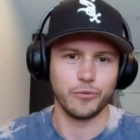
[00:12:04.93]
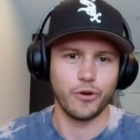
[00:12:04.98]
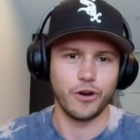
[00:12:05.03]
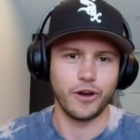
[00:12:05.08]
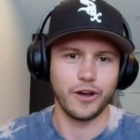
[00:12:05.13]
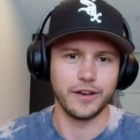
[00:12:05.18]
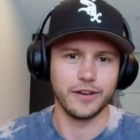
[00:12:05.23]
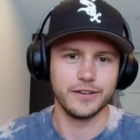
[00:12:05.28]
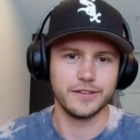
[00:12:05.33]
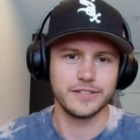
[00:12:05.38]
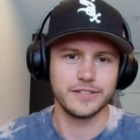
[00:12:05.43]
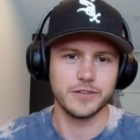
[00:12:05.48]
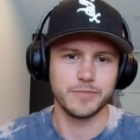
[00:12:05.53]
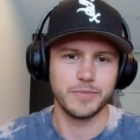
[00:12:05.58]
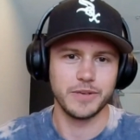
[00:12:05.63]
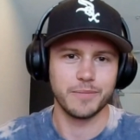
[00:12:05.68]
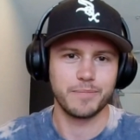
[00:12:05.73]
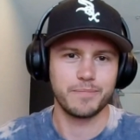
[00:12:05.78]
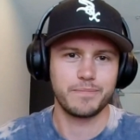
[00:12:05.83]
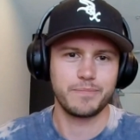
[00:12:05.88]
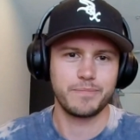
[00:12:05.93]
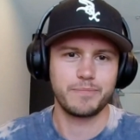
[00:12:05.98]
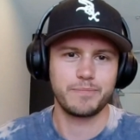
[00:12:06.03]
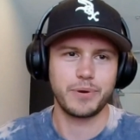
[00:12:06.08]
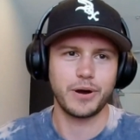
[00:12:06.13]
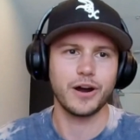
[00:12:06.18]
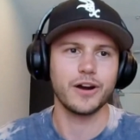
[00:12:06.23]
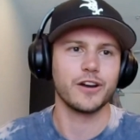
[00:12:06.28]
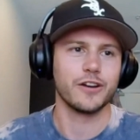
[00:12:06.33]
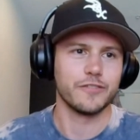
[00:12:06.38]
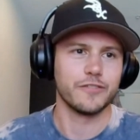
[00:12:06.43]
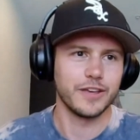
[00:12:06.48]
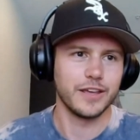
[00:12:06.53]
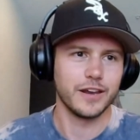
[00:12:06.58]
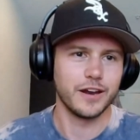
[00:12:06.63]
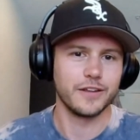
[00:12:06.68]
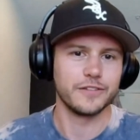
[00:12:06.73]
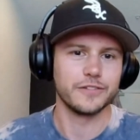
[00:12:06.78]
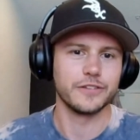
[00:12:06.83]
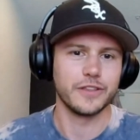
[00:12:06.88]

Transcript: want to be a part of it